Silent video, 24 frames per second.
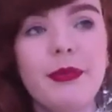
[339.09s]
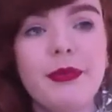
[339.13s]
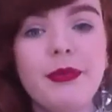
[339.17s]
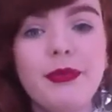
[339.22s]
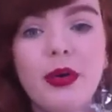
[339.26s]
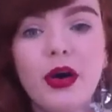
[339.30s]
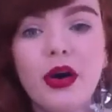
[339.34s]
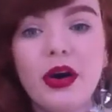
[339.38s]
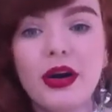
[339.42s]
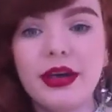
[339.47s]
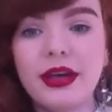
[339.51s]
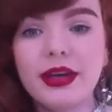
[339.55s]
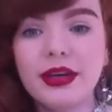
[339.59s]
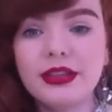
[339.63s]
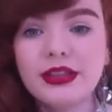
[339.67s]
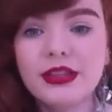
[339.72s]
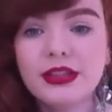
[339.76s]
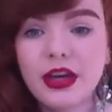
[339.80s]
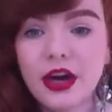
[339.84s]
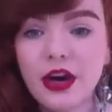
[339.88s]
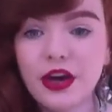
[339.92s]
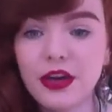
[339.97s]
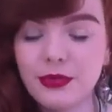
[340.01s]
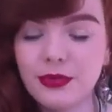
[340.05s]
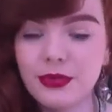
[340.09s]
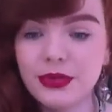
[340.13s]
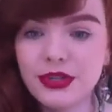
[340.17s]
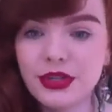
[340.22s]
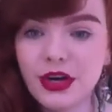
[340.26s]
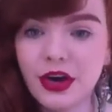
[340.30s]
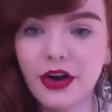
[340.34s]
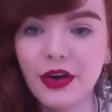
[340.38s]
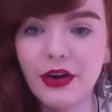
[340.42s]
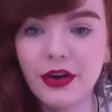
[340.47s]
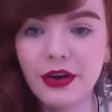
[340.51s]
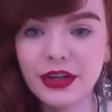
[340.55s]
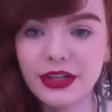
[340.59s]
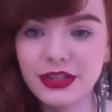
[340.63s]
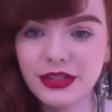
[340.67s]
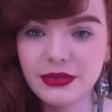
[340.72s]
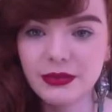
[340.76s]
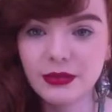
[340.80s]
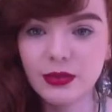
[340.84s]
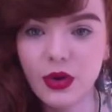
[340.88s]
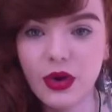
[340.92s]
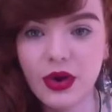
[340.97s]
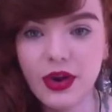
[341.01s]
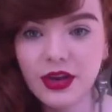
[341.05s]
buying a certain mascara, because
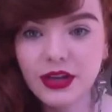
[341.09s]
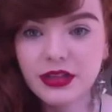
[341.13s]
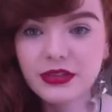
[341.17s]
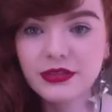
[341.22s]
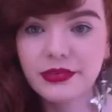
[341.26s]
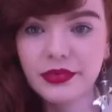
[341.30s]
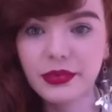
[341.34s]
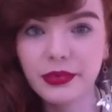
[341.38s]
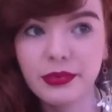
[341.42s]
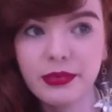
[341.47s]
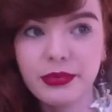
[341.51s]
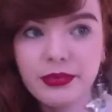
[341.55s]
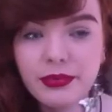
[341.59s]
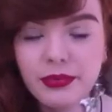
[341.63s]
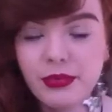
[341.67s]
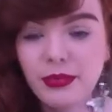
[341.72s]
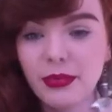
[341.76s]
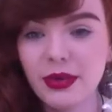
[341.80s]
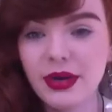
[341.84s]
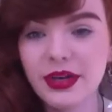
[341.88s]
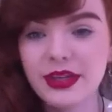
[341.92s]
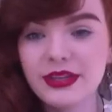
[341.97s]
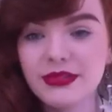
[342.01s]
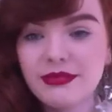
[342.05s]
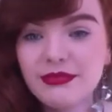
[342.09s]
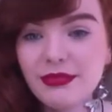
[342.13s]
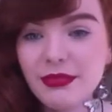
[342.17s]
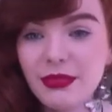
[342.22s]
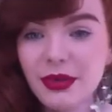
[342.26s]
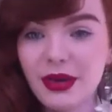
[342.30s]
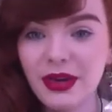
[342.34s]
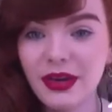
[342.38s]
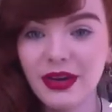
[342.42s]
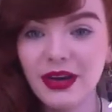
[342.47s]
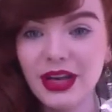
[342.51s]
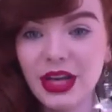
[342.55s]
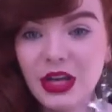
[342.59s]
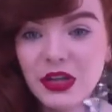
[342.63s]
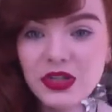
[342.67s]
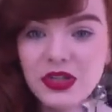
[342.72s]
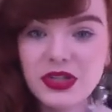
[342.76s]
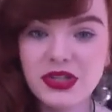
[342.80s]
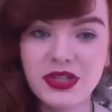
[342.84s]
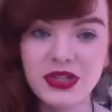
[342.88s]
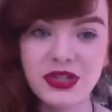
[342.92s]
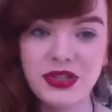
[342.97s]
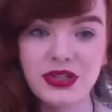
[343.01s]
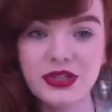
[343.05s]
it works for my
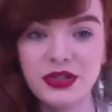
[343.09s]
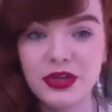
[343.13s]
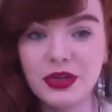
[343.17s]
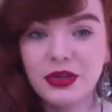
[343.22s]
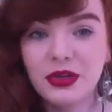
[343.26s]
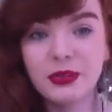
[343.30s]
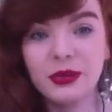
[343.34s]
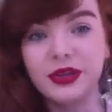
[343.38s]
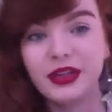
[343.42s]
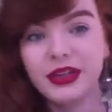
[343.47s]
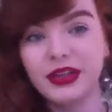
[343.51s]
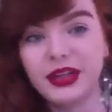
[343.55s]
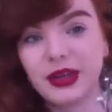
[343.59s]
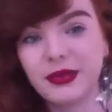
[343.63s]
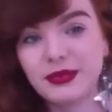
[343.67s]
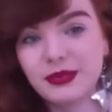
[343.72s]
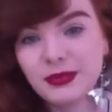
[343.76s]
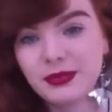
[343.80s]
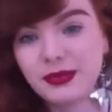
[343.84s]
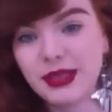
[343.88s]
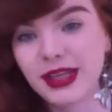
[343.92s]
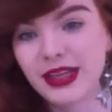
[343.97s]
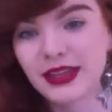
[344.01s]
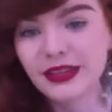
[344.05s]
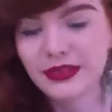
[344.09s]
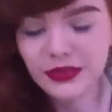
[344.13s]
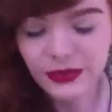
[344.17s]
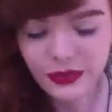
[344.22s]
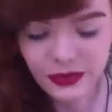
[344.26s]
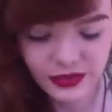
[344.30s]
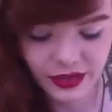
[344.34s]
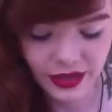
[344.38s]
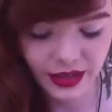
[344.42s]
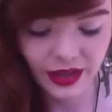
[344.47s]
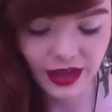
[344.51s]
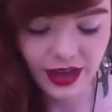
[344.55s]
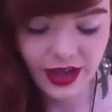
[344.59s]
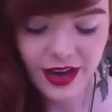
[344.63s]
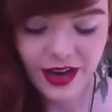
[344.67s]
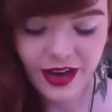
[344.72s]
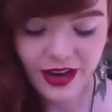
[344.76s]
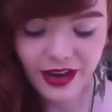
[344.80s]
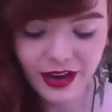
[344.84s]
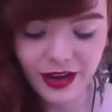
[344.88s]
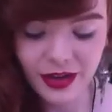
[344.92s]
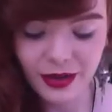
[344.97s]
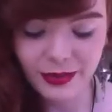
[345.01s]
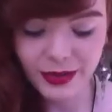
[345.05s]
eyelashes, and it's the only one that gives them length, sort of thing.
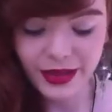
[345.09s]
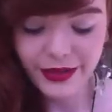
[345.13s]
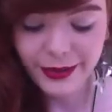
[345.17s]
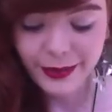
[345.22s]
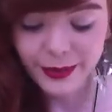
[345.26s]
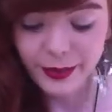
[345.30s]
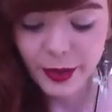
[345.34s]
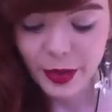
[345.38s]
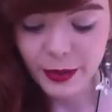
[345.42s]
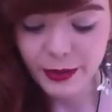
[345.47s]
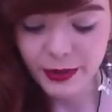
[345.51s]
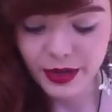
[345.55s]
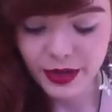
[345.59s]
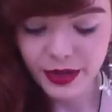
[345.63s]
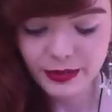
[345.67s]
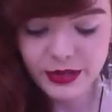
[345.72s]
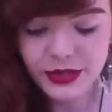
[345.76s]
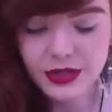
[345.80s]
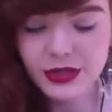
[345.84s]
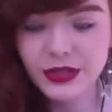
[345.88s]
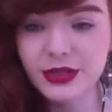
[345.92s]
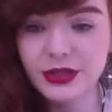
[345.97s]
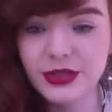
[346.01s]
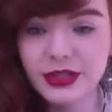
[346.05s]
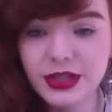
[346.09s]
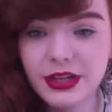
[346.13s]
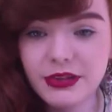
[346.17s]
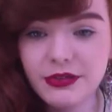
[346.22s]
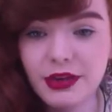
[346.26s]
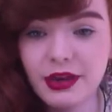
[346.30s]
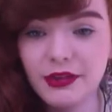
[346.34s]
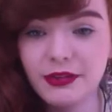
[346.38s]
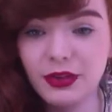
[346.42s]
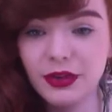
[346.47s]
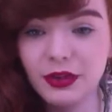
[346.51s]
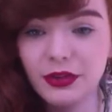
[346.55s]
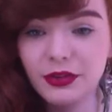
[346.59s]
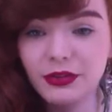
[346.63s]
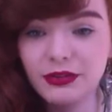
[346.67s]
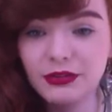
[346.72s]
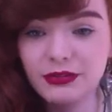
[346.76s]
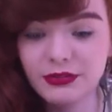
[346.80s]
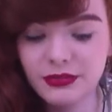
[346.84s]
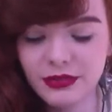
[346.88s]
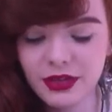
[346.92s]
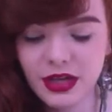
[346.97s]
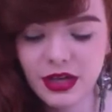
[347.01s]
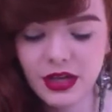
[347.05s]
At the moment, I'm just using a Revlon
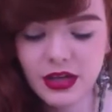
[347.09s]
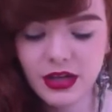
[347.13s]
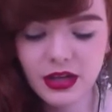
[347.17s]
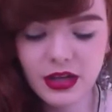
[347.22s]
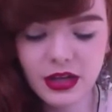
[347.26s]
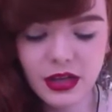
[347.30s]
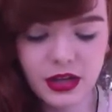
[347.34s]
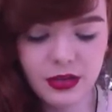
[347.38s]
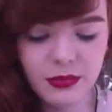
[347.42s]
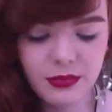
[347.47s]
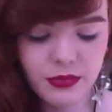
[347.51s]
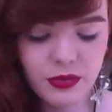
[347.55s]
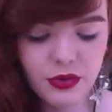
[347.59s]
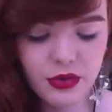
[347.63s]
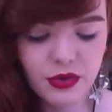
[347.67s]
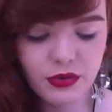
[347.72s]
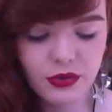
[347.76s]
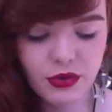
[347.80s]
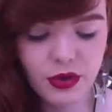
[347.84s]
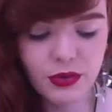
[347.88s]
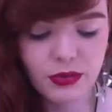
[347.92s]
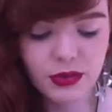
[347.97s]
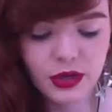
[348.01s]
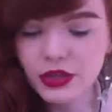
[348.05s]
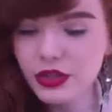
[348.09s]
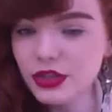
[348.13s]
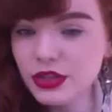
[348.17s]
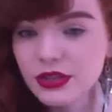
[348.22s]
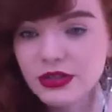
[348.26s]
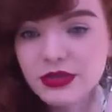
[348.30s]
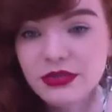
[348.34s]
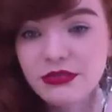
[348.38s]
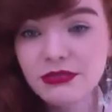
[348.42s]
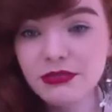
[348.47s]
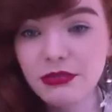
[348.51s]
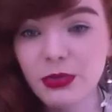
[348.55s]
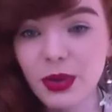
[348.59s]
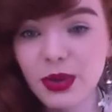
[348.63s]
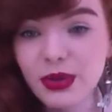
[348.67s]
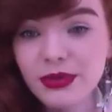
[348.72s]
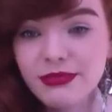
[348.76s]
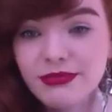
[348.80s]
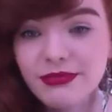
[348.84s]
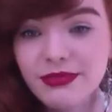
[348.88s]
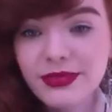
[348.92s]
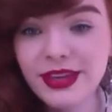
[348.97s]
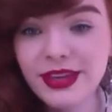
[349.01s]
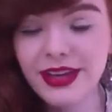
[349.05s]
Grow Luscious one,
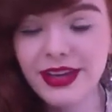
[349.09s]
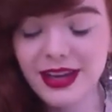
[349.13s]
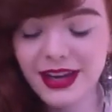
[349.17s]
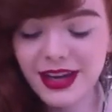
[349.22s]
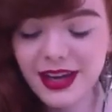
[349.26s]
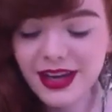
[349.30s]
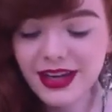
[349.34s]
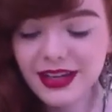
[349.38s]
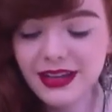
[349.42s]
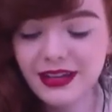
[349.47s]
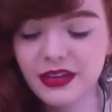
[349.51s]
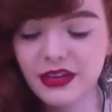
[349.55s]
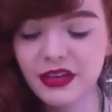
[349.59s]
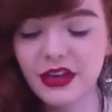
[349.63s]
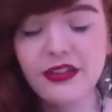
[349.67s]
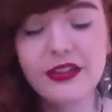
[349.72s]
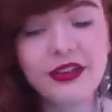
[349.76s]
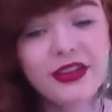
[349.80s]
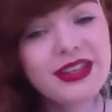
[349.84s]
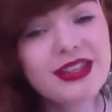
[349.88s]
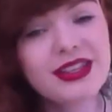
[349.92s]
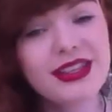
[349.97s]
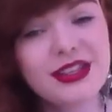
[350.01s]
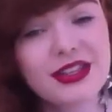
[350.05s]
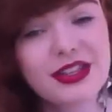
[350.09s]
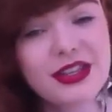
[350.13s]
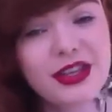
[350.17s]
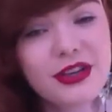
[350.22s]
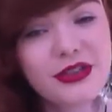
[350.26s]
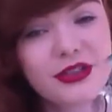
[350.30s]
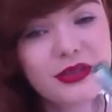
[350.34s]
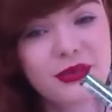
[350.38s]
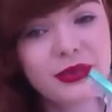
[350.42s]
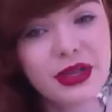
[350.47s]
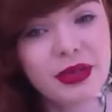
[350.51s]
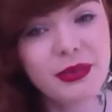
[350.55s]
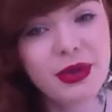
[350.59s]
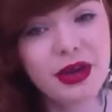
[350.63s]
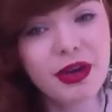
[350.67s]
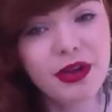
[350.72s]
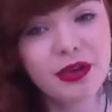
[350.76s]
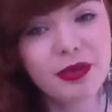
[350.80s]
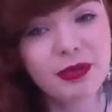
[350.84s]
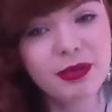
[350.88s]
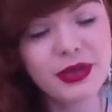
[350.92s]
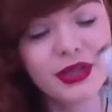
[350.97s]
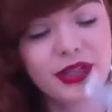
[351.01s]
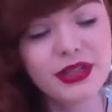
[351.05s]
and I find this actually goes on really
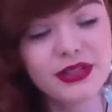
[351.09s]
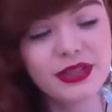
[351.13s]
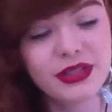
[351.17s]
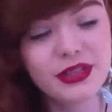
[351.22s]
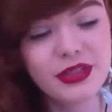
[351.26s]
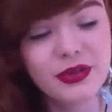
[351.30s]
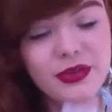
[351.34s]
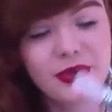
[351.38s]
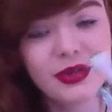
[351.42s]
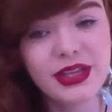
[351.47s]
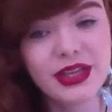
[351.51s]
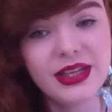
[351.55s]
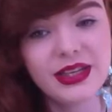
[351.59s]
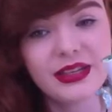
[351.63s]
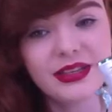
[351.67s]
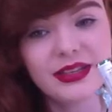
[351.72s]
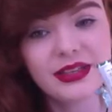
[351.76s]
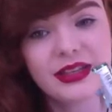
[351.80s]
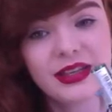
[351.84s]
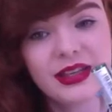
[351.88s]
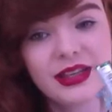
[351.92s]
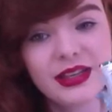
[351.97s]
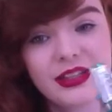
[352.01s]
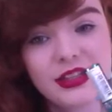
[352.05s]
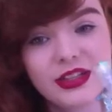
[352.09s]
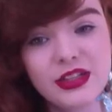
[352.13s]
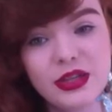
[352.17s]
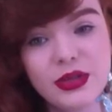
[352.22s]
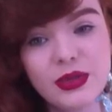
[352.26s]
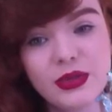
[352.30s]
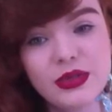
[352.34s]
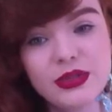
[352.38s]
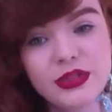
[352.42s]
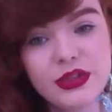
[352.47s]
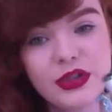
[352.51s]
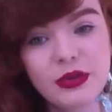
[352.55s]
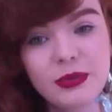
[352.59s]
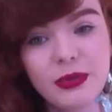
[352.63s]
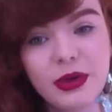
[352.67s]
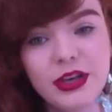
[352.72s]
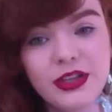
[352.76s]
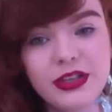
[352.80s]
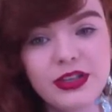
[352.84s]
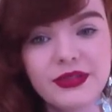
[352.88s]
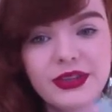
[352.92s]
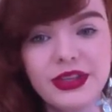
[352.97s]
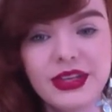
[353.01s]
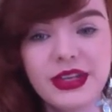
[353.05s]
well, because I don't need to use too
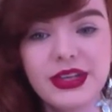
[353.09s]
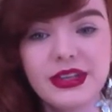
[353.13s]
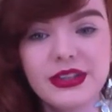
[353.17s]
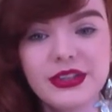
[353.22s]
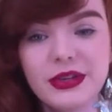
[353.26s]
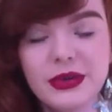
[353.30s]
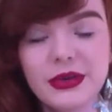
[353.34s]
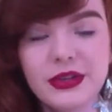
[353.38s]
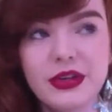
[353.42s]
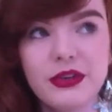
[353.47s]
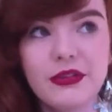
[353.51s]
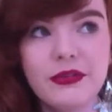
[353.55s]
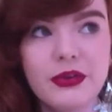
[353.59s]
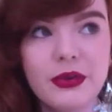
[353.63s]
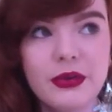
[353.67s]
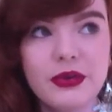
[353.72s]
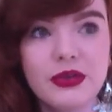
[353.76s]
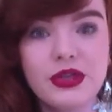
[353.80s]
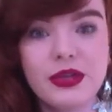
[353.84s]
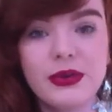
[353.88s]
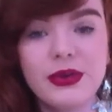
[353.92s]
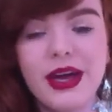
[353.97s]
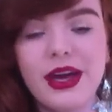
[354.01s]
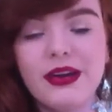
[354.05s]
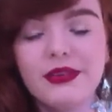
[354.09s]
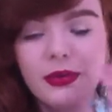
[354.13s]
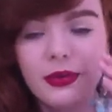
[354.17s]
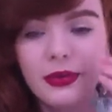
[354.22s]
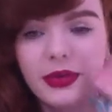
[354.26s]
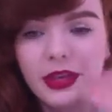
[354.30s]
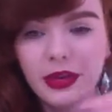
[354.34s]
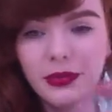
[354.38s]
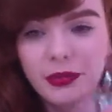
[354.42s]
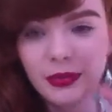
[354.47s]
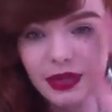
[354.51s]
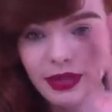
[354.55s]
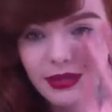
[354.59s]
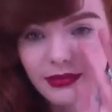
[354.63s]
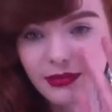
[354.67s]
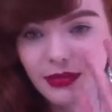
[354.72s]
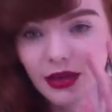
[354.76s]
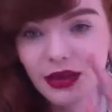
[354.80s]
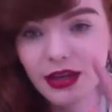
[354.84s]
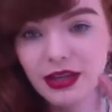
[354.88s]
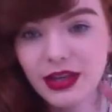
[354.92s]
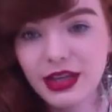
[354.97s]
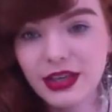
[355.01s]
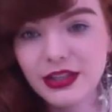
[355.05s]
much of it, and so I don't feel too heavy without my
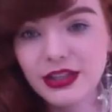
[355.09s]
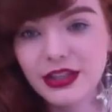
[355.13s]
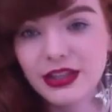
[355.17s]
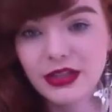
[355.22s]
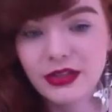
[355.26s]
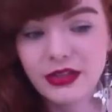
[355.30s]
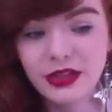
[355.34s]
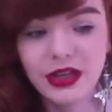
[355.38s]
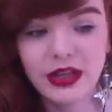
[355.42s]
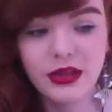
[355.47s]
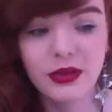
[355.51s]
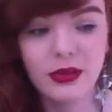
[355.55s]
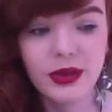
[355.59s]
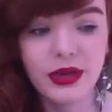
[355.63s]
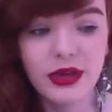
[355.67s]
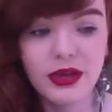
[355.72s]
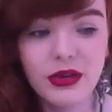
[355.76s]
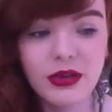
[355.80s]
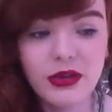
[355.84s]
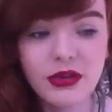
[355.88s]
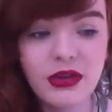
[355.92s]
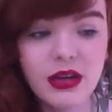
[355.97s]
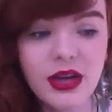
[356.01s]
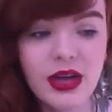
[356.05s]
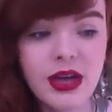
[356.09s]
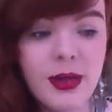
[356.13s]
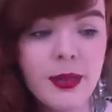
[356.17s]
eyelashes looking quite long.